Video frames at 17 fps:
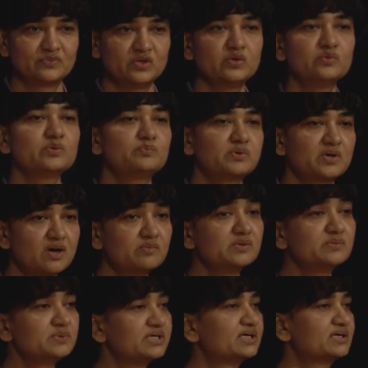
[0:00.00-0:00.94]
You would
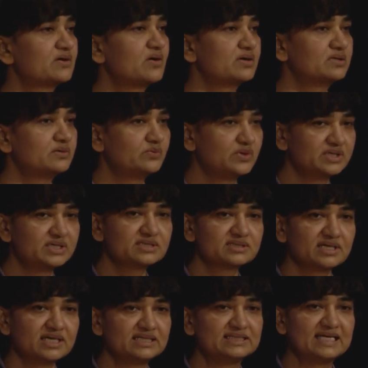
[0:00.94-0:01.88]
probably record the
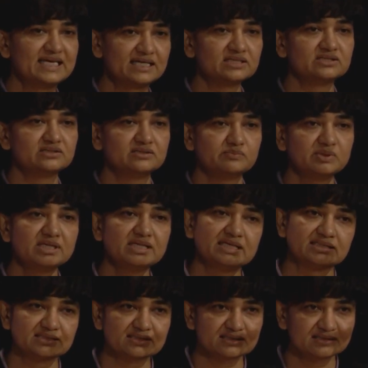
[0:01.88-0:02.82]
voice and take it to the
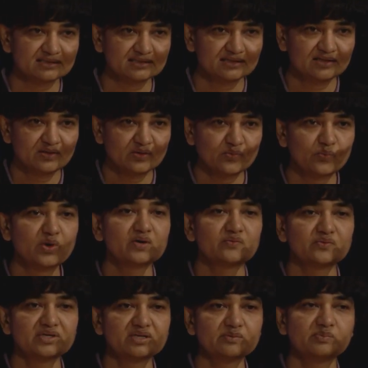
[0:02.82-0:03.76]
police. What
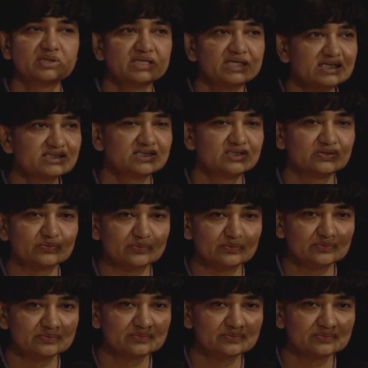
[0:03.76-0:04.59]
would the police do?